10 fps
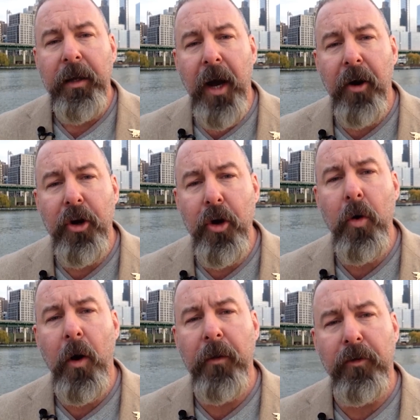Now,
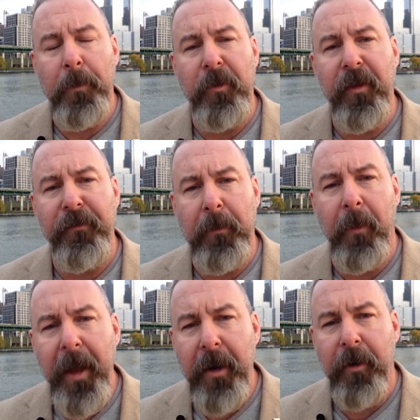who are the specific
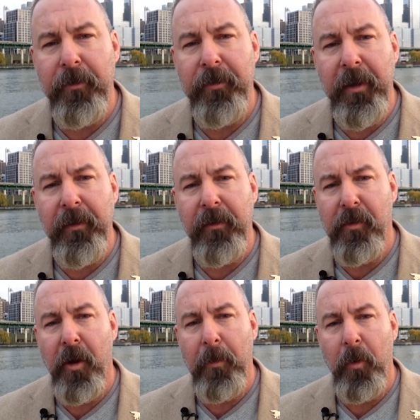players in this
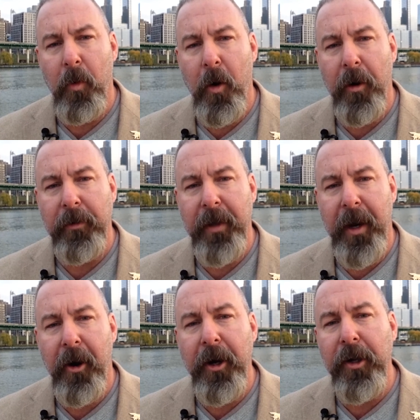global war on
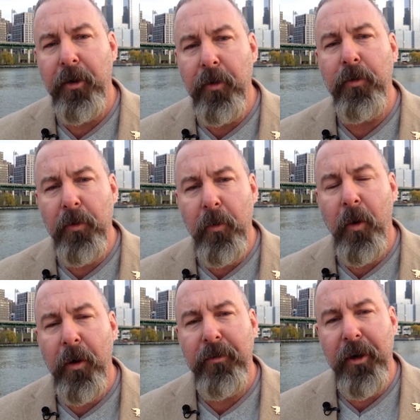terror, and who are the
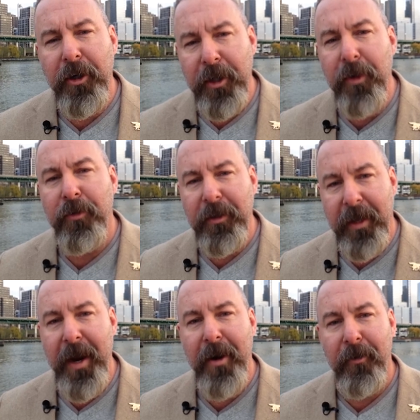ones that are using
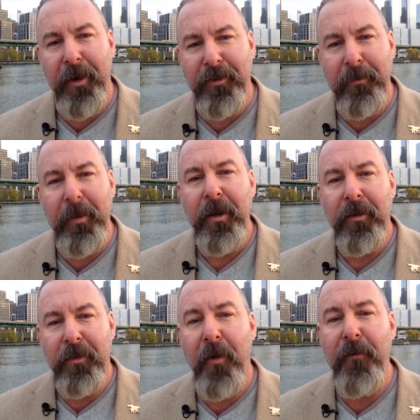terrorism
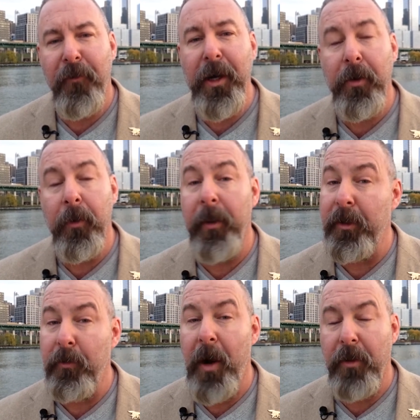so
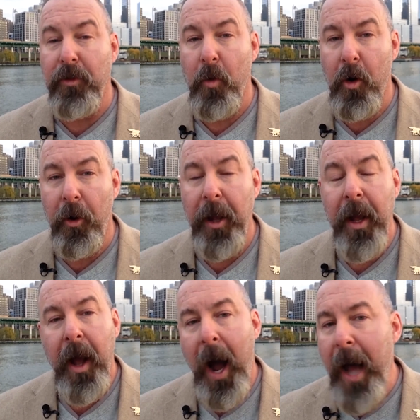frequently throughout the world?
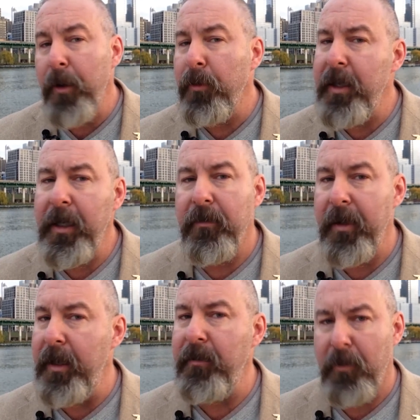I don't think it's
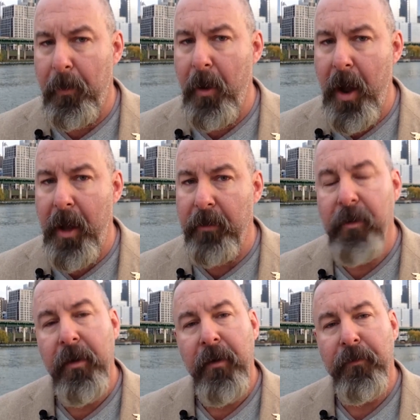any
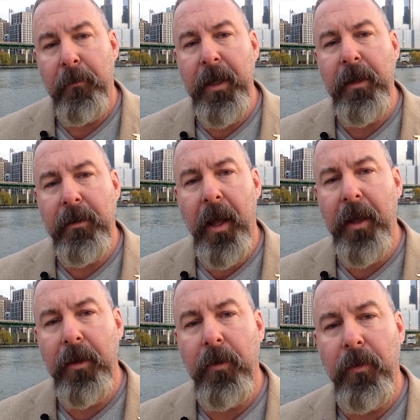surprise for me to
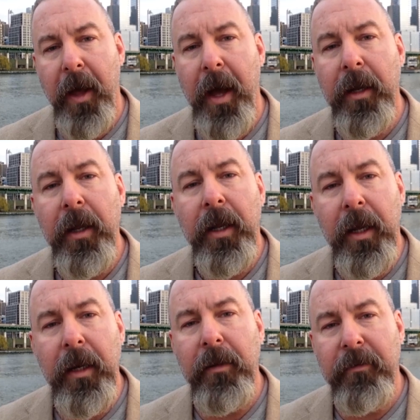tell you that
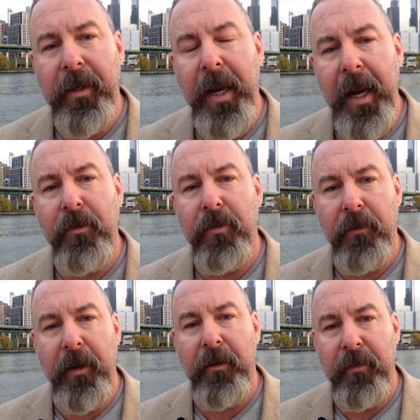it is a cancer
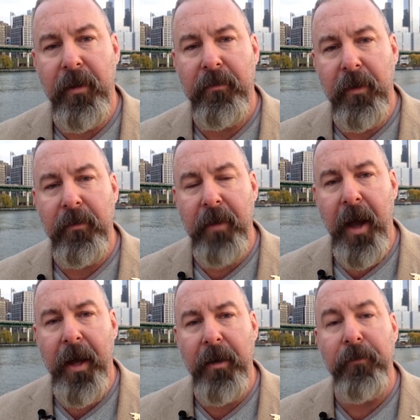that exists
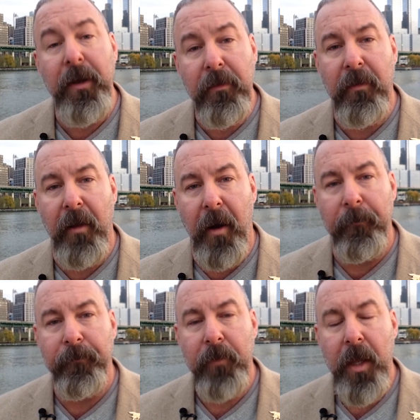inside of Islam.